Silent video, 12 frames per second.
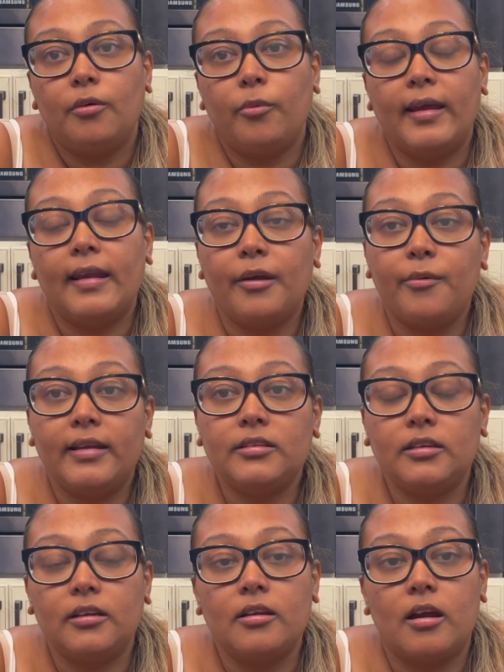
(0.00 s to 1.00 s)
when I went
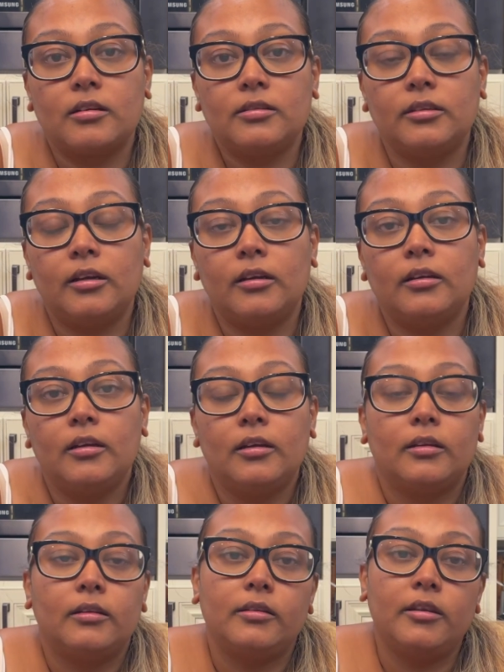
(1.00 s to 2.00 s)
to the doctor,
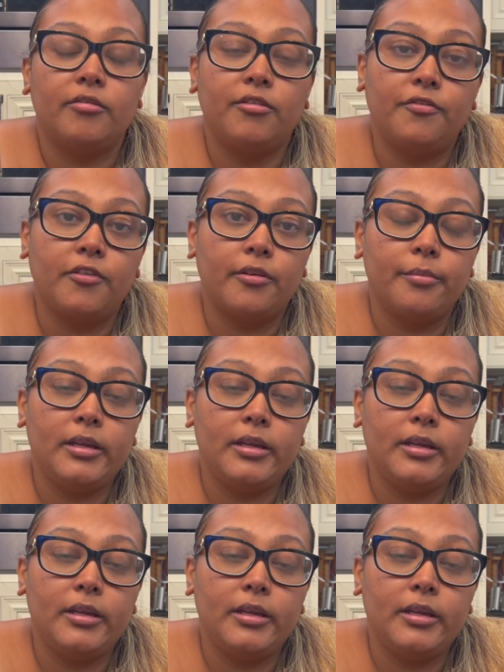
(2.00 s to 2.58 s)
they referred